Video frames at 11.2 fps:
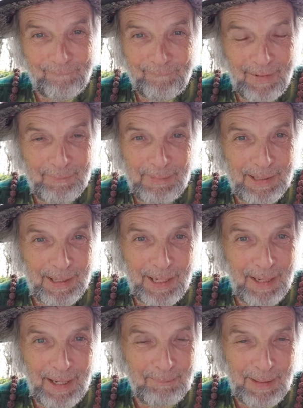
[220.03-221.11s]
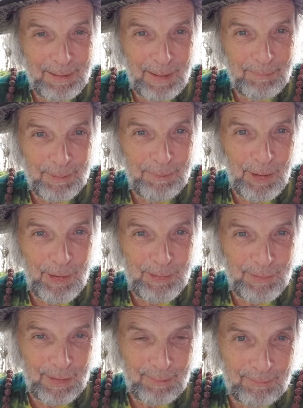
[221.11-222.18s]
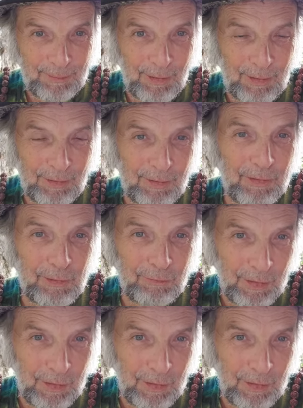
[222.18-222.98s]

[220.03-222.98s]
I propose them. Look, you've